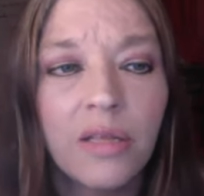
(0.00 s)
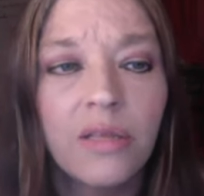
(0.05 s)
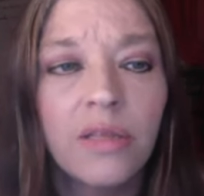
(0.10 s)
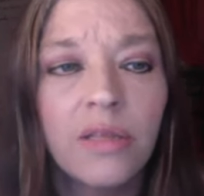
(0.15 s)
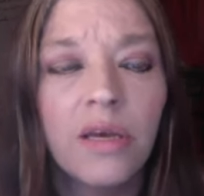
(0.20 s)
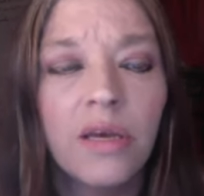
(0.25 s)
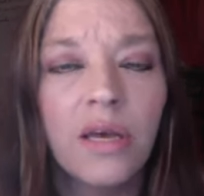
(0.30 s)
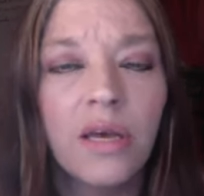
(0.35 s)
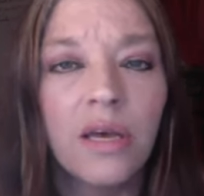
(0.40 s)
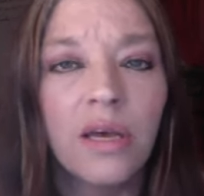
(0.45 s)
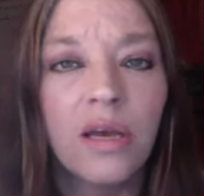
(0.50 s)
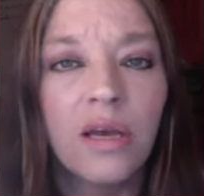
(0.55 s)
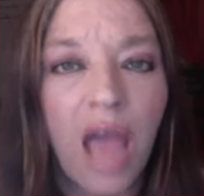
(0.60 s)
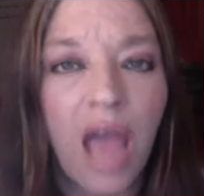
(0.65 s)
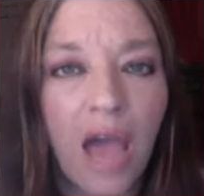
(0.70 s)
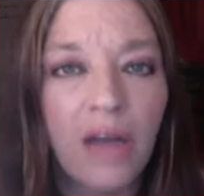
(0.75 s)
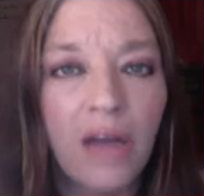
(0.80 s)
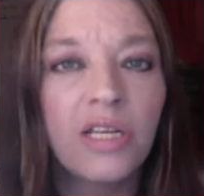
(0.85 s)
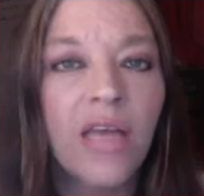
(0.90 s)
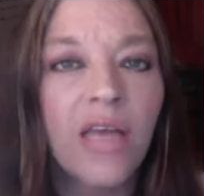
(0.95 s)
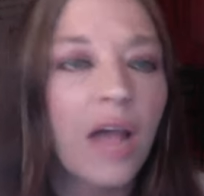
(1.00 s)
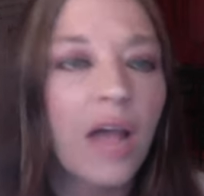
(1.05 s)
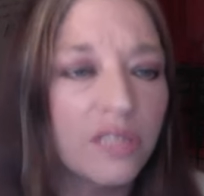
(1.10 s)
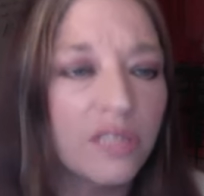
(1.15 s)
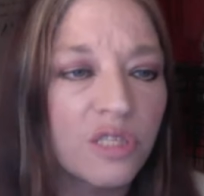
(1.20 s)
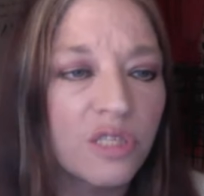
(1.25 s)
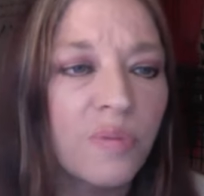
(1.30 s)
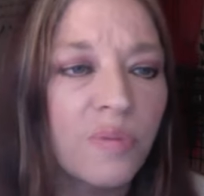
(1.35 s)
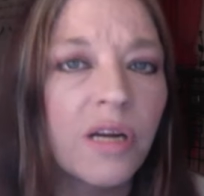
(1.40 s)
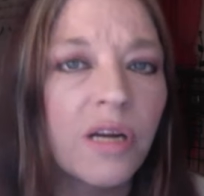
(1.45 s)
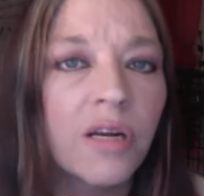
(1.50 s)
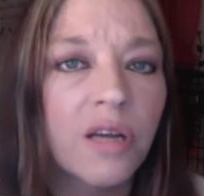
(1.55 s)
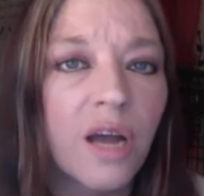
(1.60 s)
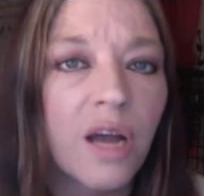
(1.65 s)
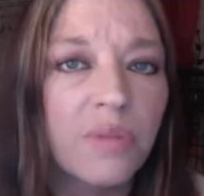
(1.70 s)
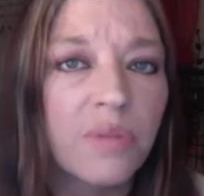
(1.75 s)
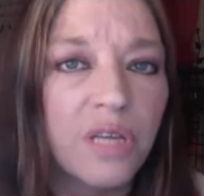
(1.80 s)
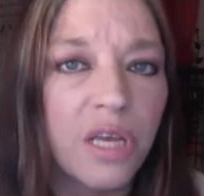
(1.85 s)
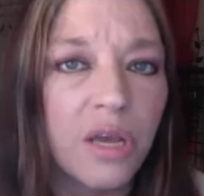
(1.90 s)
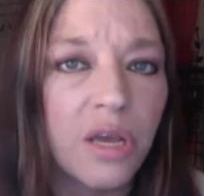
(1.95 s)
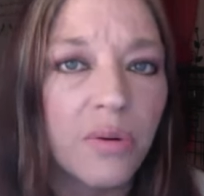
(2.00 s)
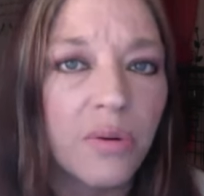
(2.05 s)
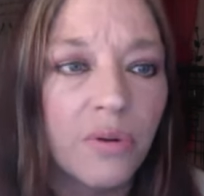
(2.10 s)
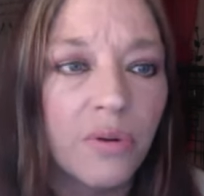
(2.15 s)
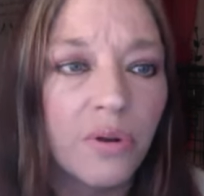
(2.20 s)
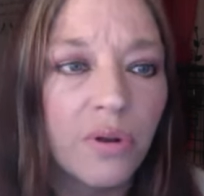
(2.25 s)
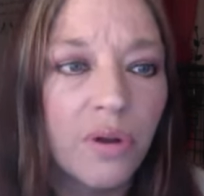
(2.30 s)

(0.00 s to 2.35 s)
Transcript: uh, how did how did the Spirit come to you?